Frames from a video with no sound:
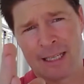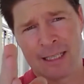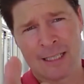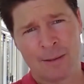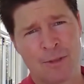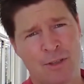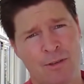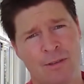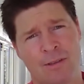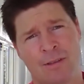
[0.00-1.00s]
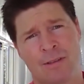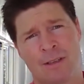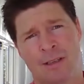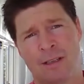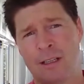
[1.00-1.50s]
Some students
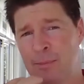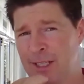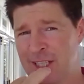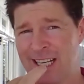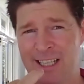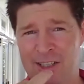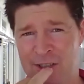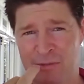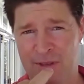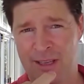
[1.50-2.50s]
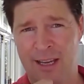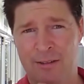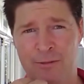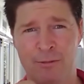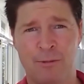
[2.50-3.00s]
are a little bit challenged with that
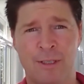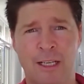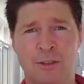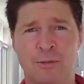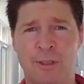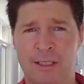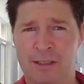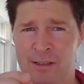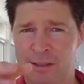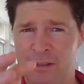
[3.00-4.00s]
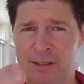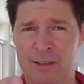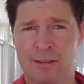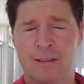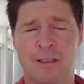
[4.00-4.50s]
for dental reasons, so
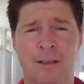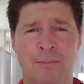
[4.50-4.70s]
just